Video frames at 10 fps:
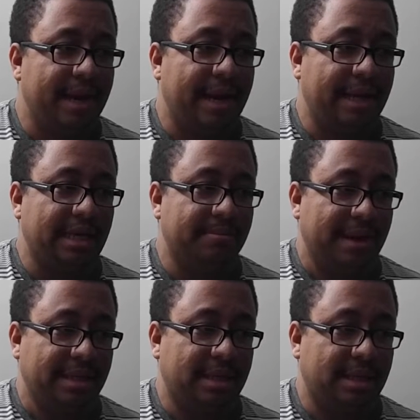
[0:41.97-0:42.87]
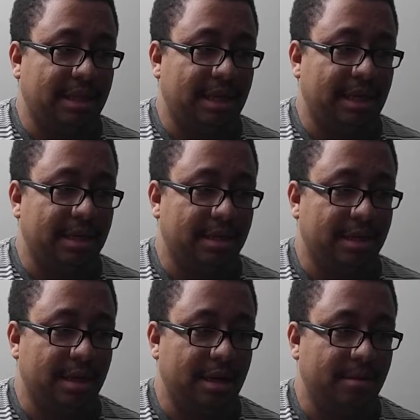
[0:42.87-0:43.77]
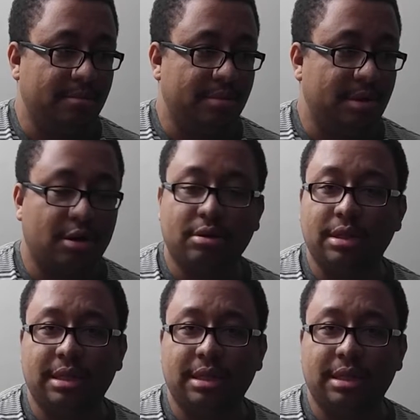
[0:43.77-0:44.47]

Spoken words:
And he's basically turned